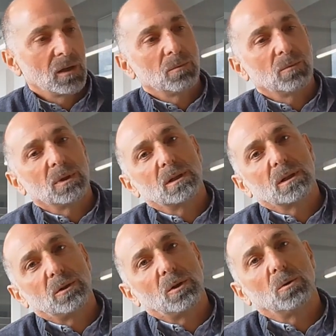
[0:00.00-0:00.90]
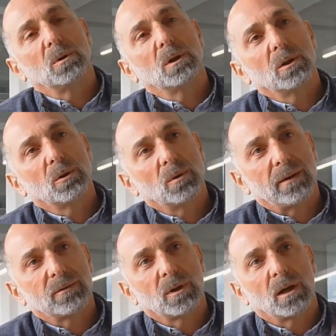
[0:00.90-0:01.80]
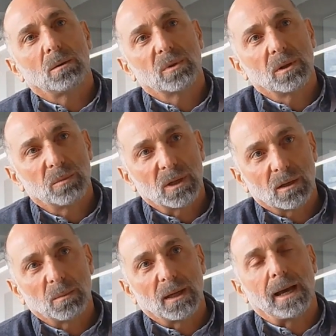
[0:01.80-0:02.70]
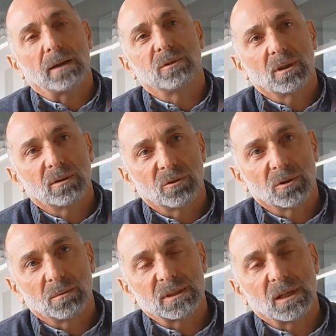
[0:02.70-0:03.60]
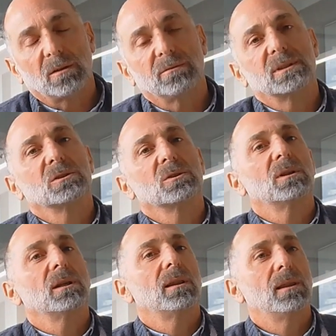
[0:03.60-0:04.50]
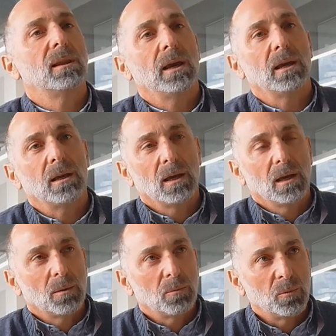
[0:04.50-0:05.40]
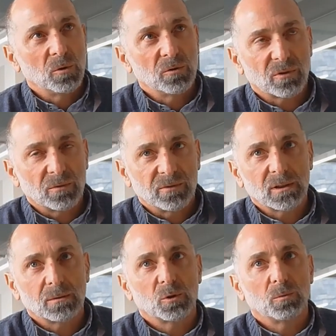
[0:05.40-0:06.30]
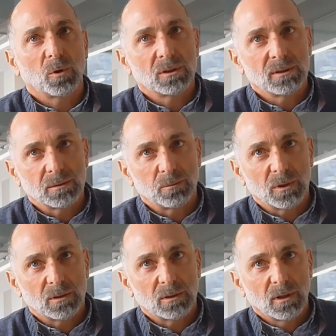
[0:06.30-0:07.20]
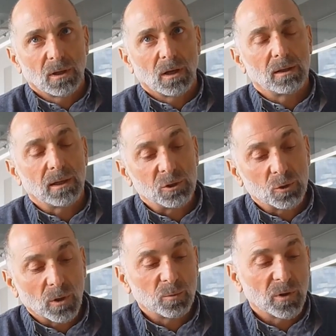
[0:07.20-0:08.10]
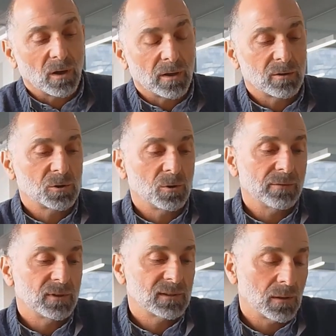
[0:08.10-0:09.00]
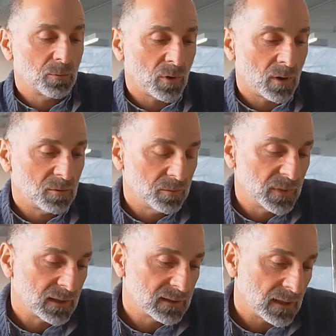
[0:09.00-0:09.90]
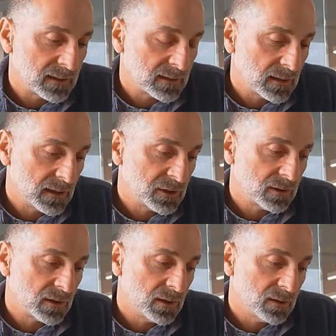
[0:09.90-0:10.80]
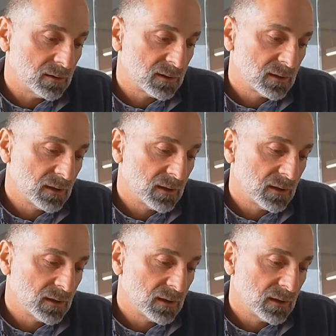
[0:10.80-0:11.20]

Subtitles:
But no, you have to help them become an advocate for themselves so that they move from victim to participant. And they join with others who have the same problem, because isolation kills.